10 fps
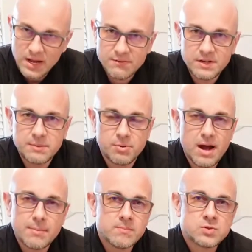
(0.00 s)
have any
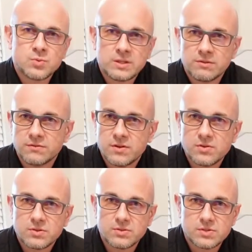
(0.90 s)
problems with the
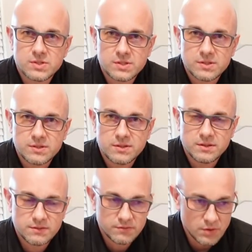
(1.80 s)
vocals.
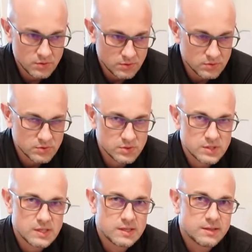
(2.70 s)
The
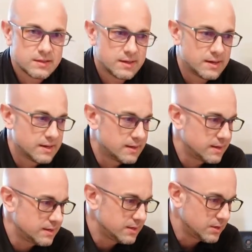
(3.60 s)
vocals,
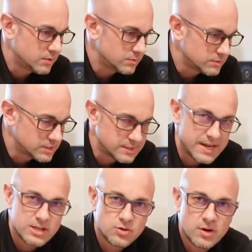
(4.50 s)

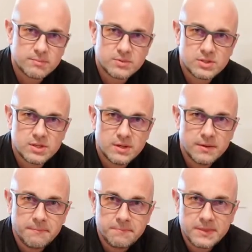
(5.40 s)
snare drums
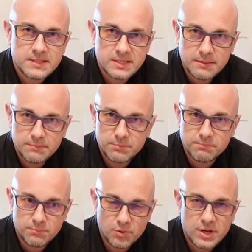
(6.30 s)
seem
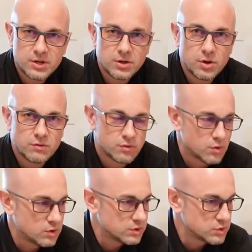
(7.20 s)
pretty good
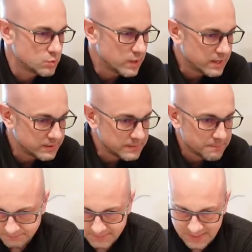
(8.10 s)
overall as well.
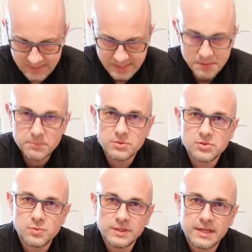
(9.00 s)

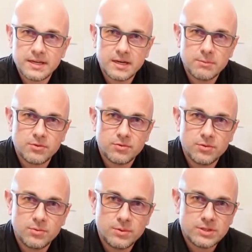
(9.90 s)
Cymbals when they come
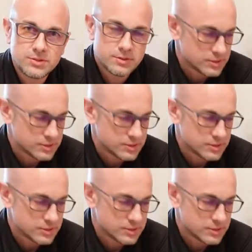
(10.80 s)
through, which is